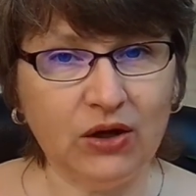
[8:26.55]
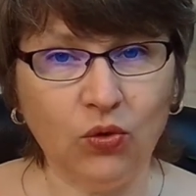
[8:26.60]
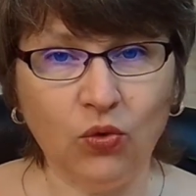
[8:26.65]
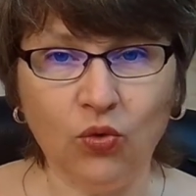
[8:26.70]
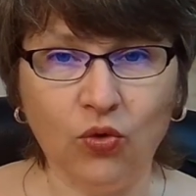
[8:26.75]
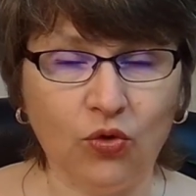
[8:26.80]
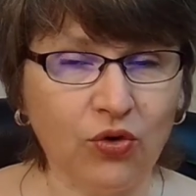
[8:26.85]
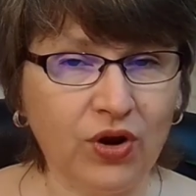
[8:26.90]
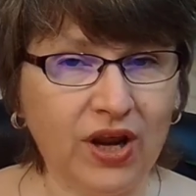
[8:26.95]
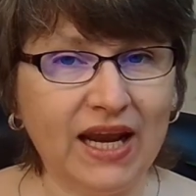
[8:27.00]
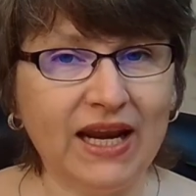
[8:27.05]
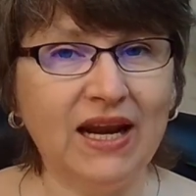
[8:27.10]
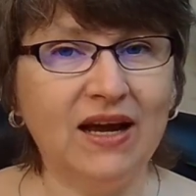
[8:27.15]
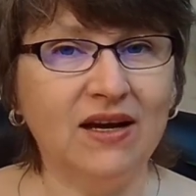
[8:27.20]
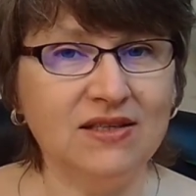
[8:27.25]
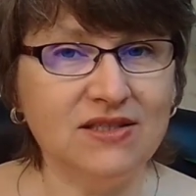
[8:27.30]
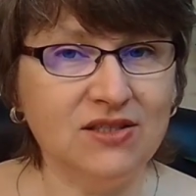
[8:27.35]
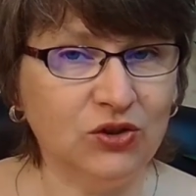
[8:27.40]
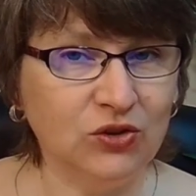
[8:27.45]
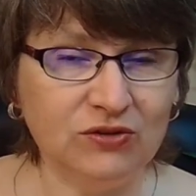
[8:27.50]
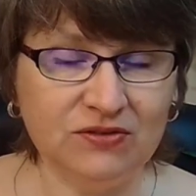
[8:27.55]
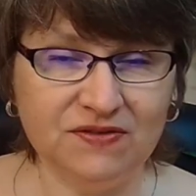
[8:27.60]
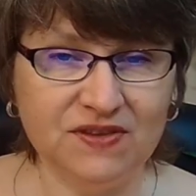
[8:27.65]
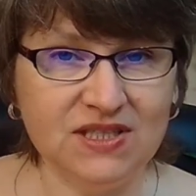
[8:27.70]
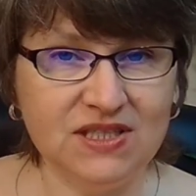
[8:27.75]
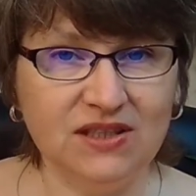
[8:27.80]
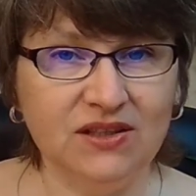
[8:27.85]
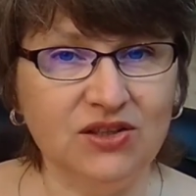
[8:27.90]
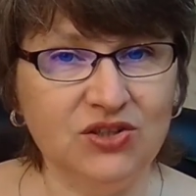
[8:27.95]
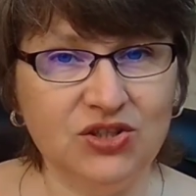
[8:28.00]
or organizing, or
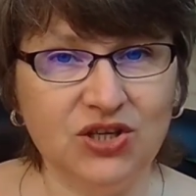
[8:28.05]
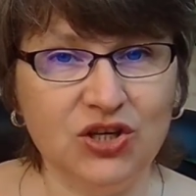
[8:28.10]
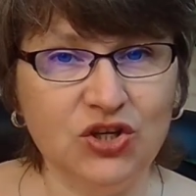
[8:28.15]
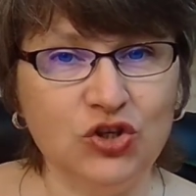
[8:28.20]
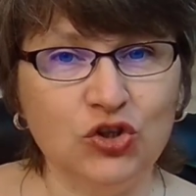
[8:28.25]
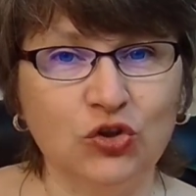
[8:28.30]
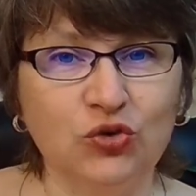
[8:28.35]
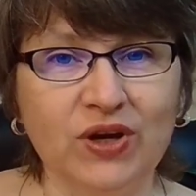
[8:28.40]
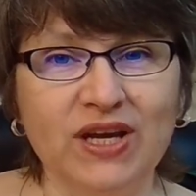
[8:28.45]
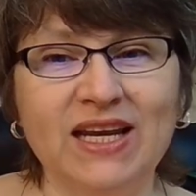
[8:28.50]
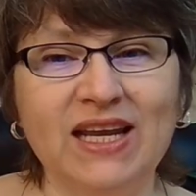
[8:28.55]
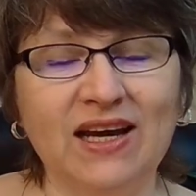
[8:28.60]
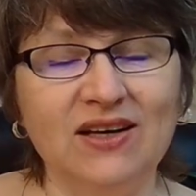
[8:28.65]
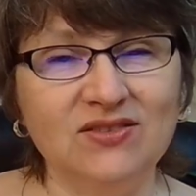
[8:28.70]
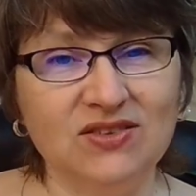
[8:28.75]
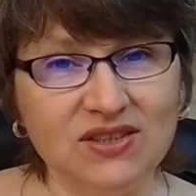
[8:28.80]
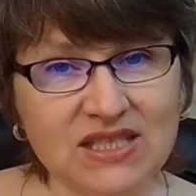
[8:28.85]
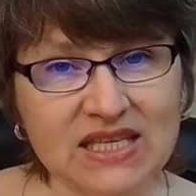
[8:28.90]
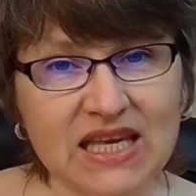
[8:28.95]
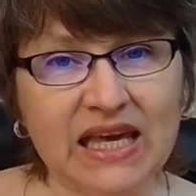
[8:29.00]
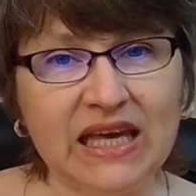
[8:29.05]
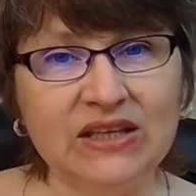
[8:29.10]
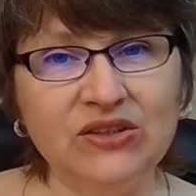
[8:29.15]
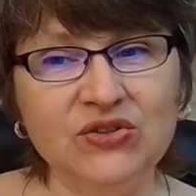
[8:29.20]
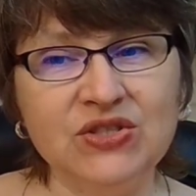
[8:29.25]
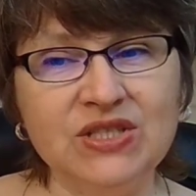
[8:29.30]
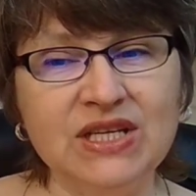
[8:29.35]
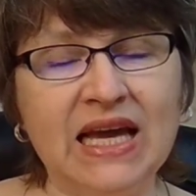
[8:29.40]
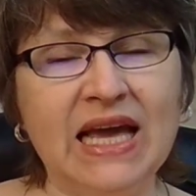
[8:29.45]
facilitation, or any other skills,